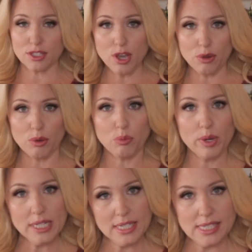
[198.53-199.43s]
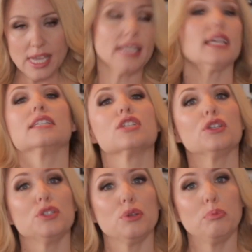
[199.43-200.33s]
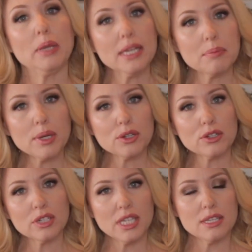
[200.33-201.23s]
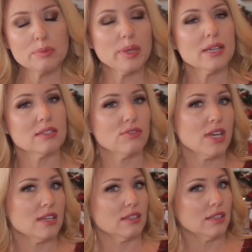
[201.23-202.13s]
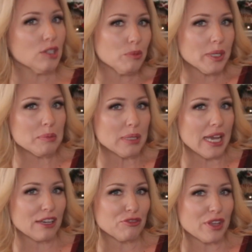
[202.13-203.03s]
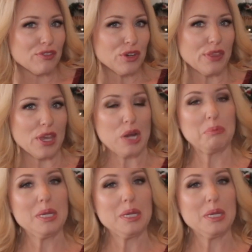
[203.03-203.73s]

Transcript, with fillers: So we decided to do peanut butter cookies because if it has a little bit of banana flavor in there,